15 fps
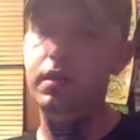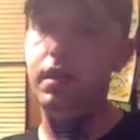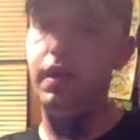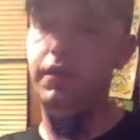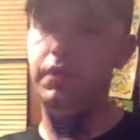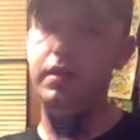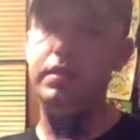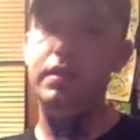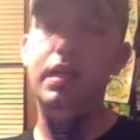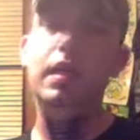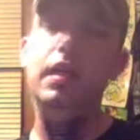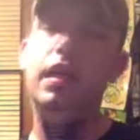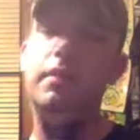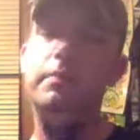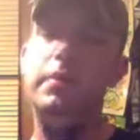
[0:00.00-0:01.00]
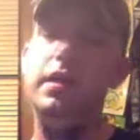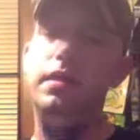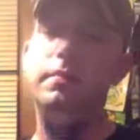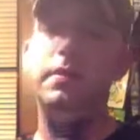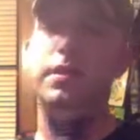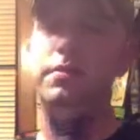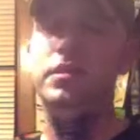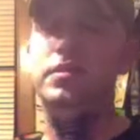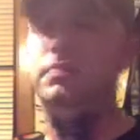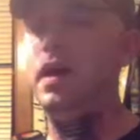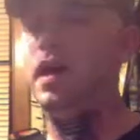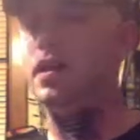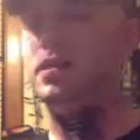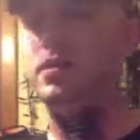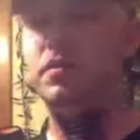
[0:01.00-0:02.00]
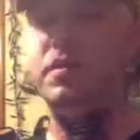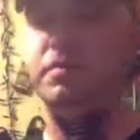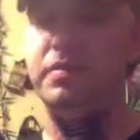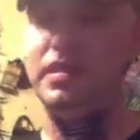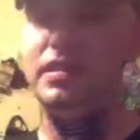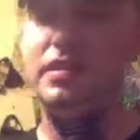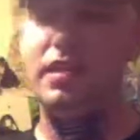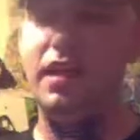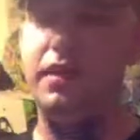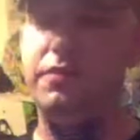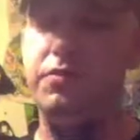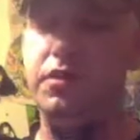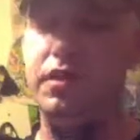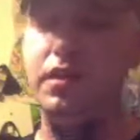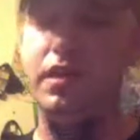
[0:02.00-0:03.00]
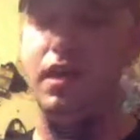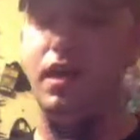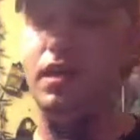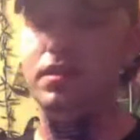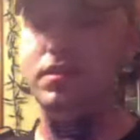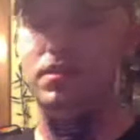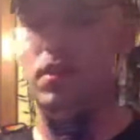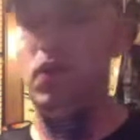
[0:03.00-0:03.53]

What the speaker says: Definitely, and be responsible. Be safe with your guns.